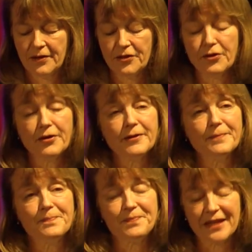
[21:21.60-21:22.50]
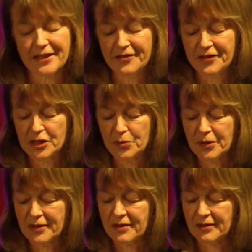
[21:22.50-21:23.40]
Third,
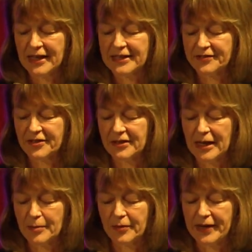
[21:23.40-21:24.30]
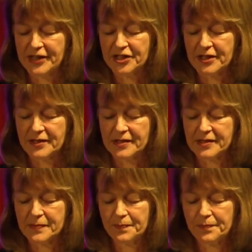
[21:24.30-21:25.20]
individual and collective collaborations.